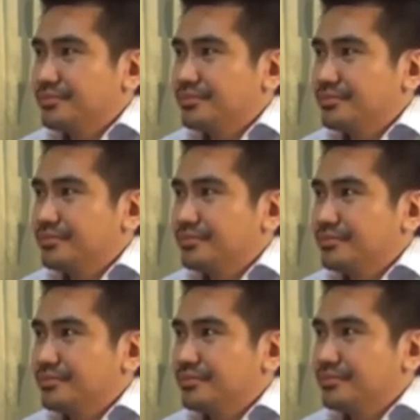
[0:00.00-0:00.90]

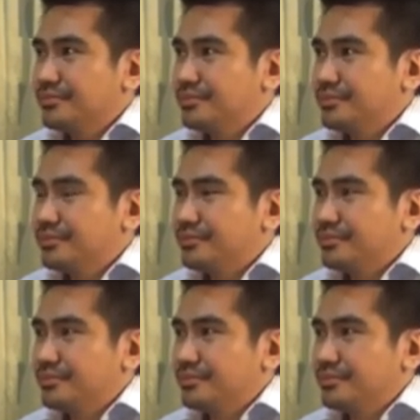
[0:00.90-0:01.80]

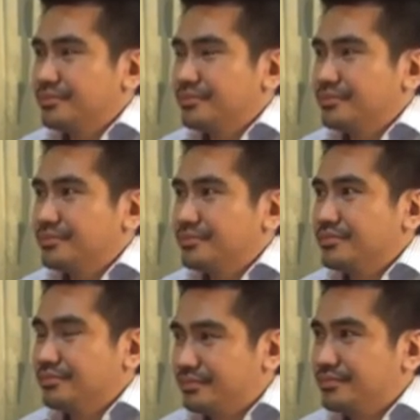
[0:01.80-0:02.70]

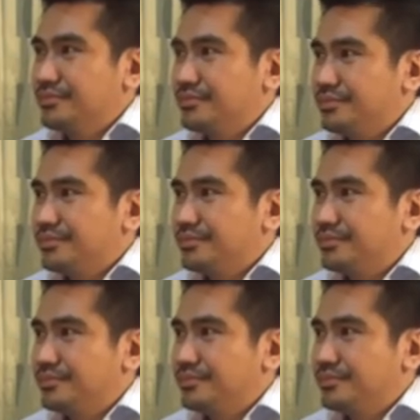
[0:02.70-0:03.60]

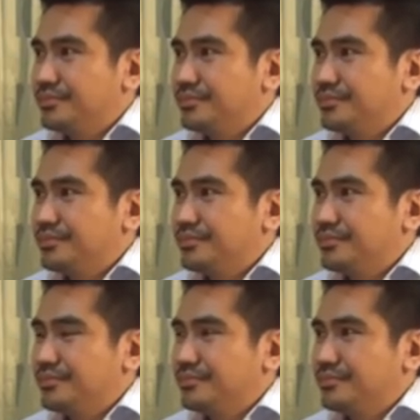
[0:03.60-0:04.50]

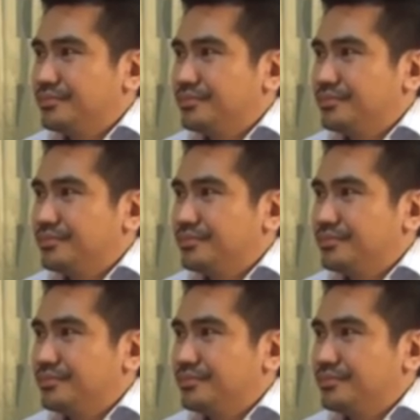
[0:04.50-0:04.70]
(silent)